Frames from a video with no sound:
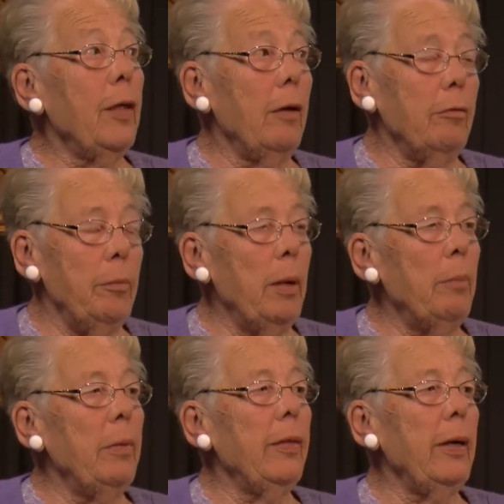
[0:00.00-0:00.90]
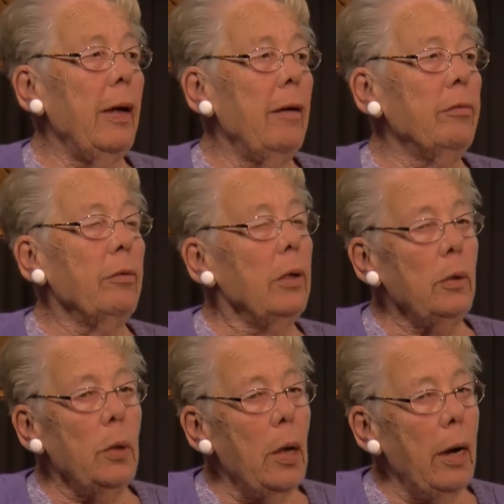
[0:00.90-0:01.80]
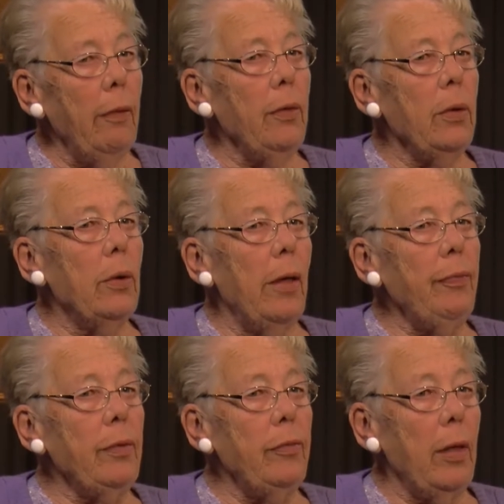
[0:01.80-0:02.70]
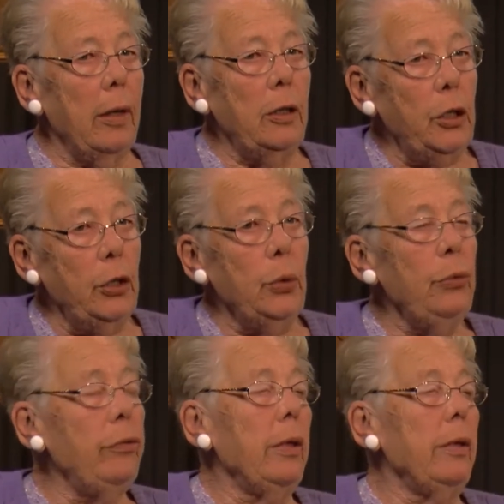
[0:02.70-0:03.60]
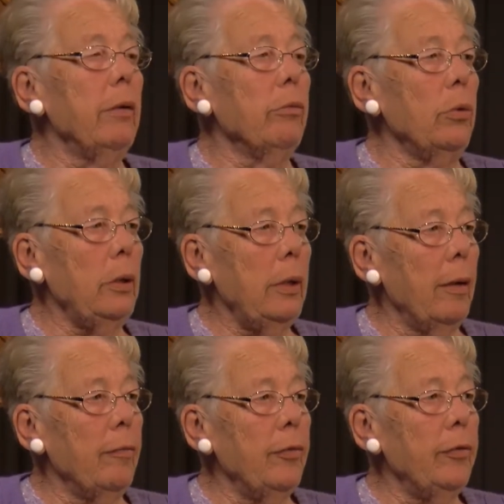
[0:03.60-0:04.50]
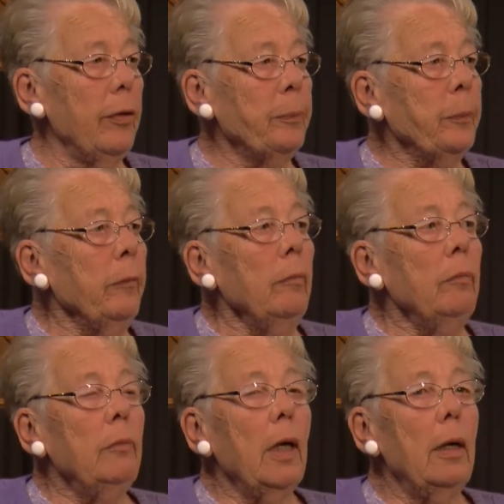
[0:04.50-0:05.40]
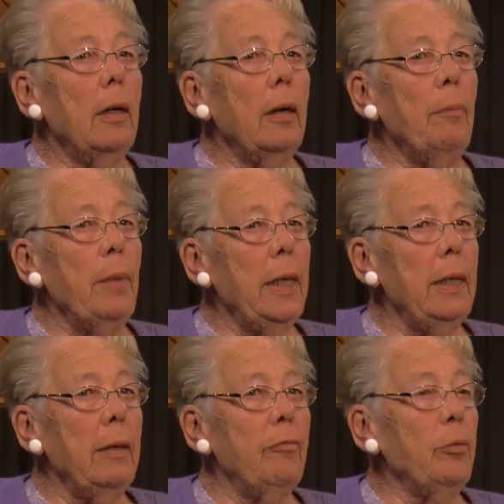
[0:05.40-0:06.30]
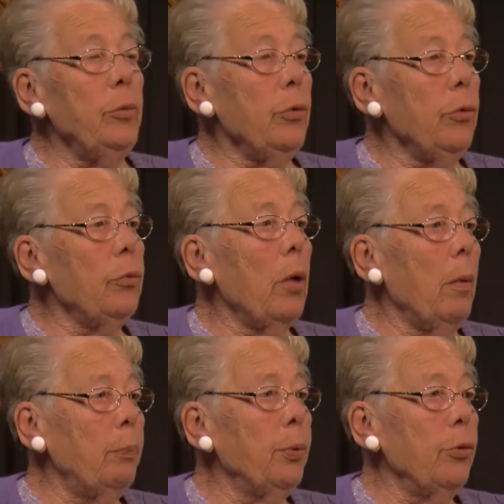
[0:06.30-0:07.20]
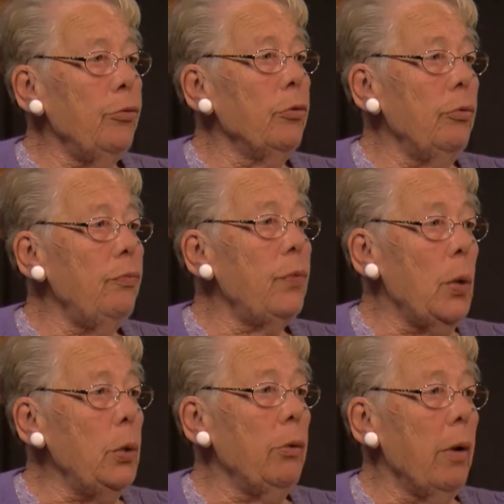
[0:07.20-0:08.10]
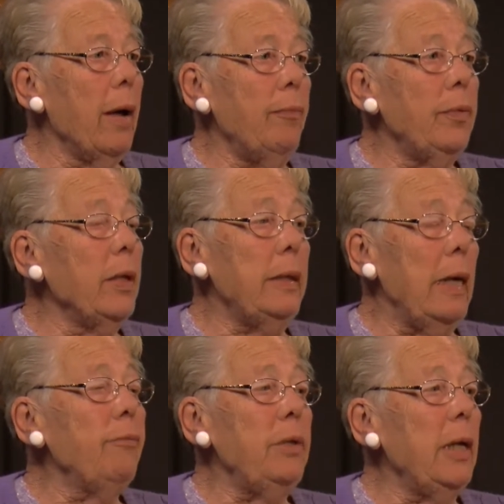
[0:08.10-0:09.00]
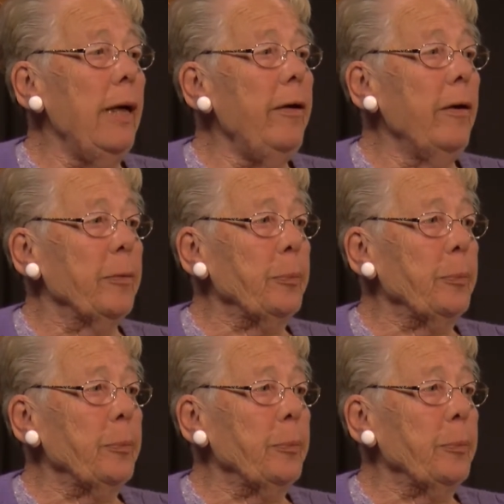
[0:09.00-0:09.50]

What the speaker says: They remember the cover, and a lot of the authors are choosing their own covers. Many of them use a personal photograph that they've taken.